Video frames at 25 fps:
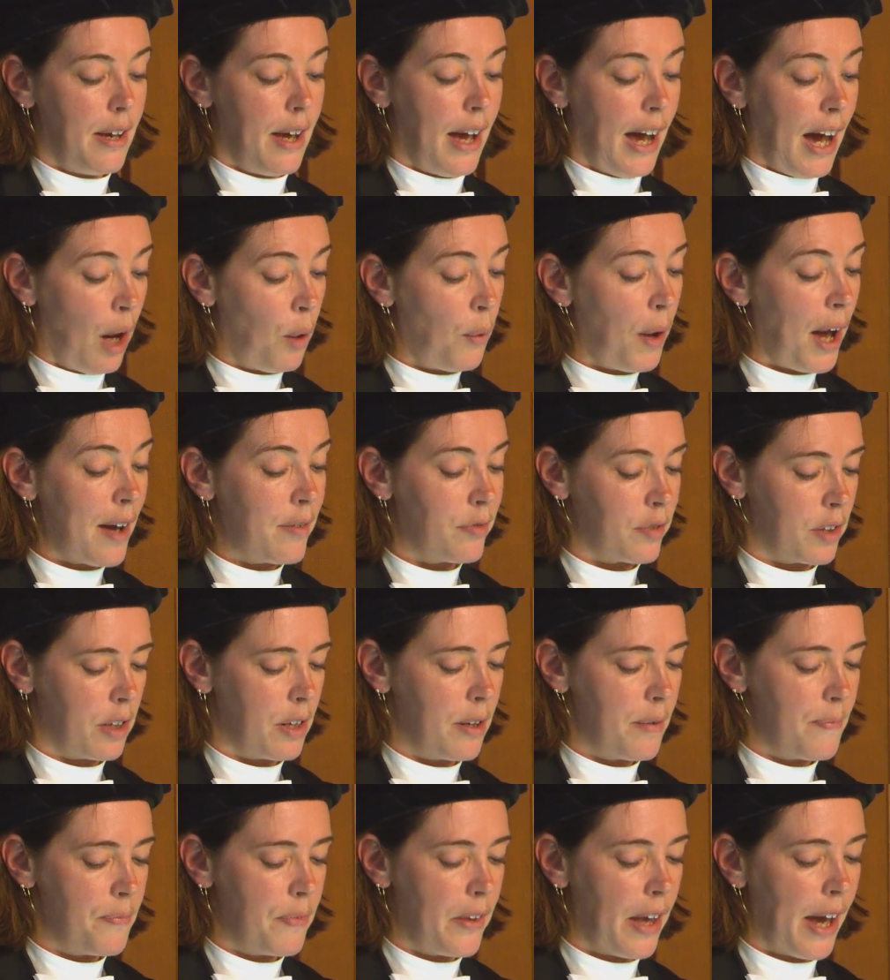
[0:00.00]

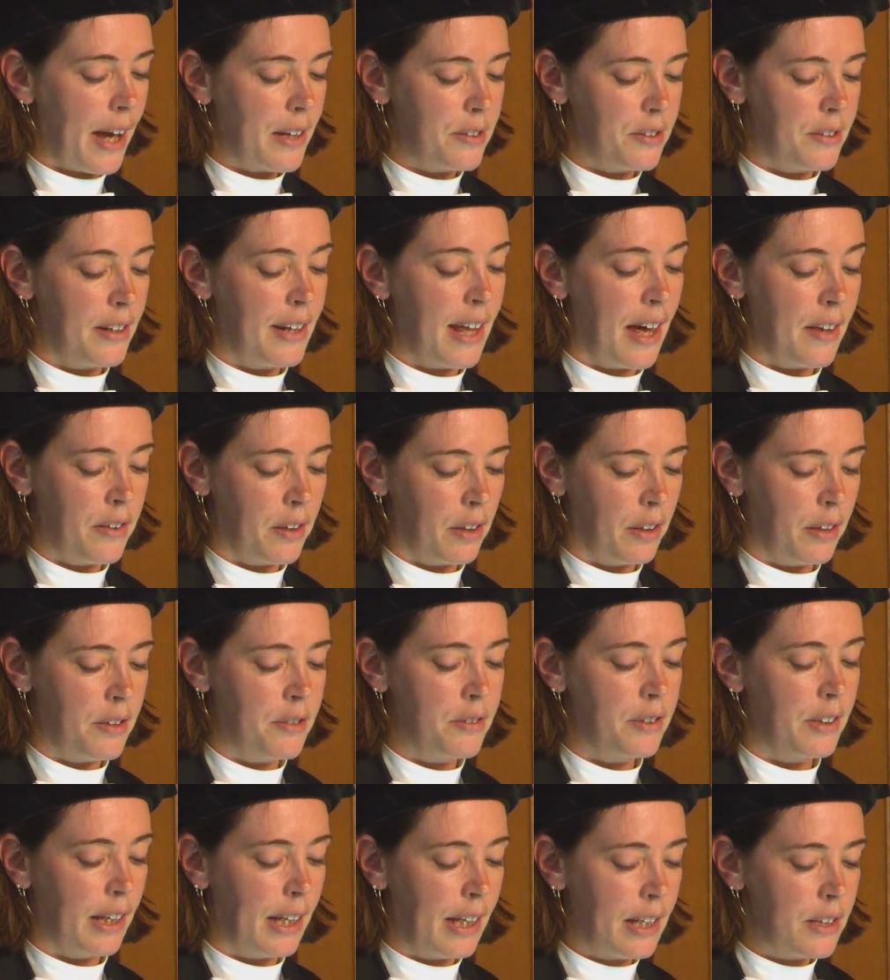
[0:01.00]
However, as the
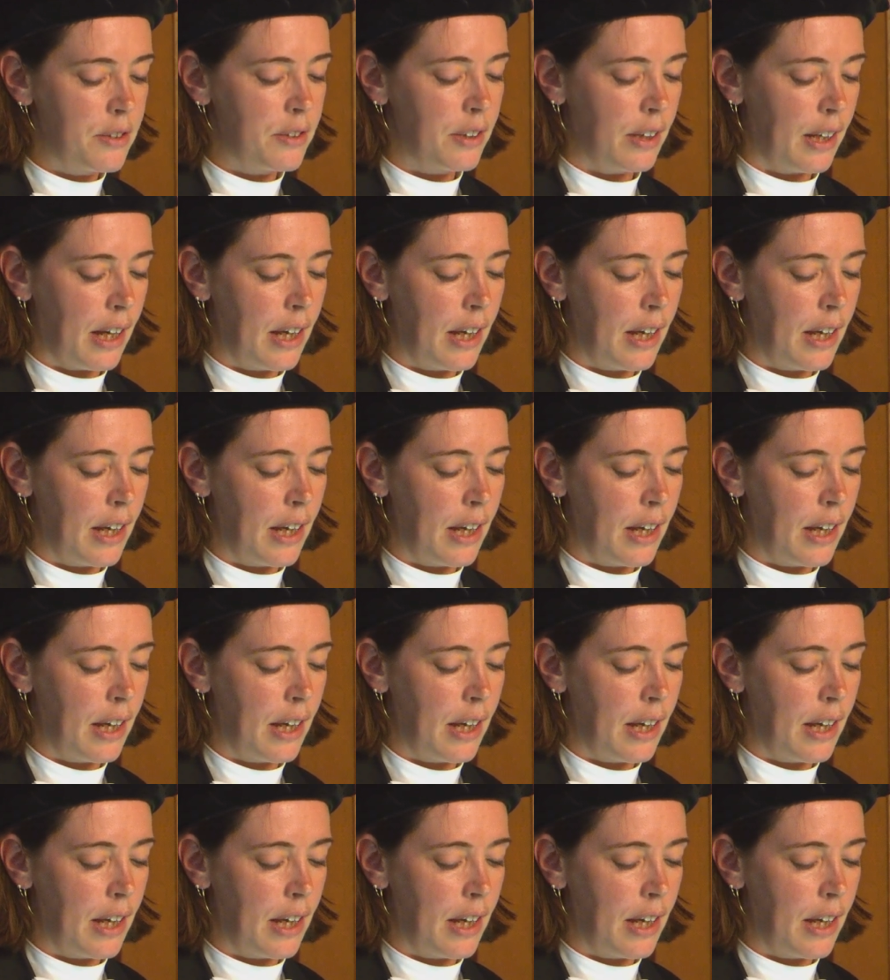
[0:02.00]
Netherlands is